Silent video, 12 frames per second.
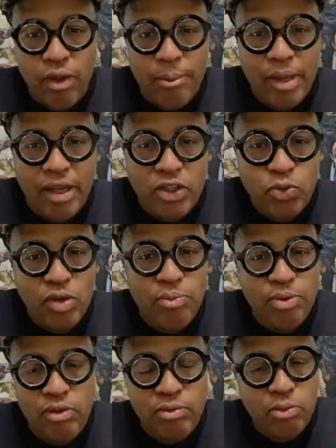I mean, because we
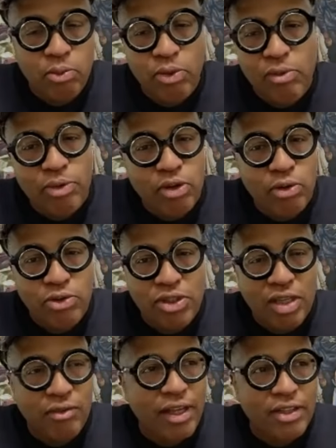pro- we
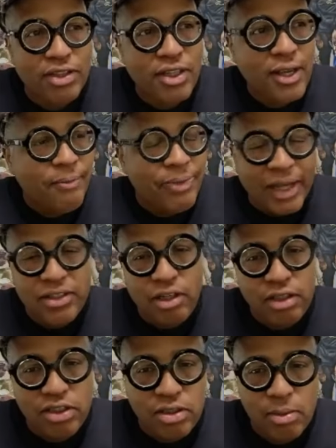produced events. I
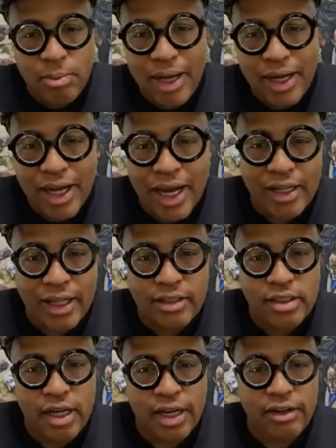talked to some of my
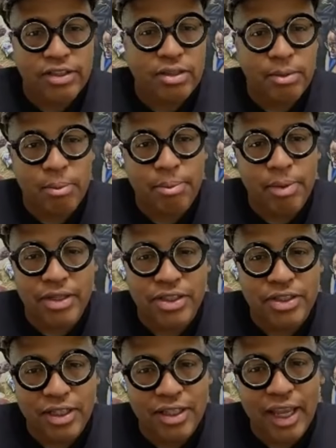colleagues, and I hear some of the
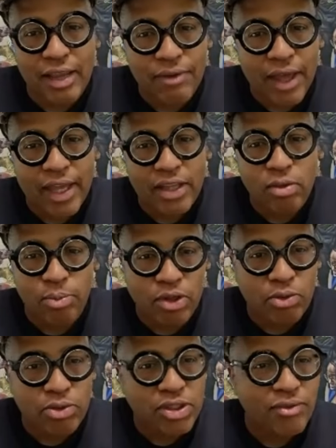budgets that they've had to
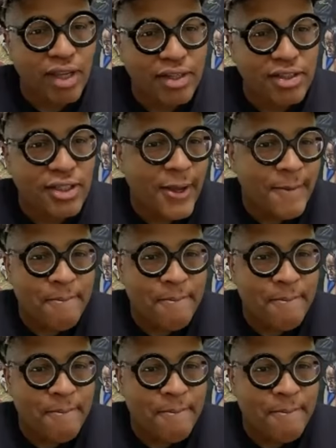produce events.